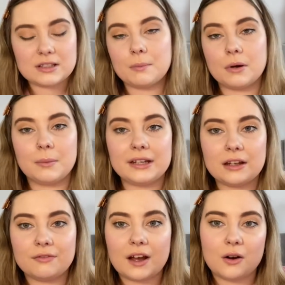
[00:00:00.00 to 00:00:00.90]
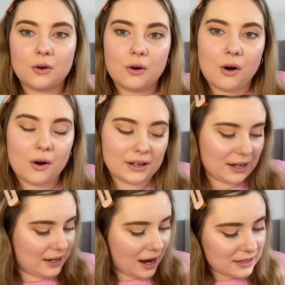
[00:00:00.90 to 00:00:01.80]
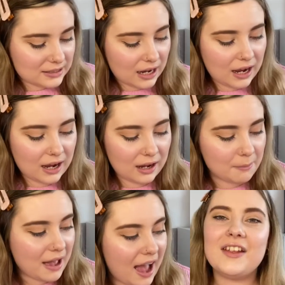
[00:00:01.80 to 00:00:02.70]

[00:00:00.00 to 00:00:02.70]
so I'll probably give that a go on a night time.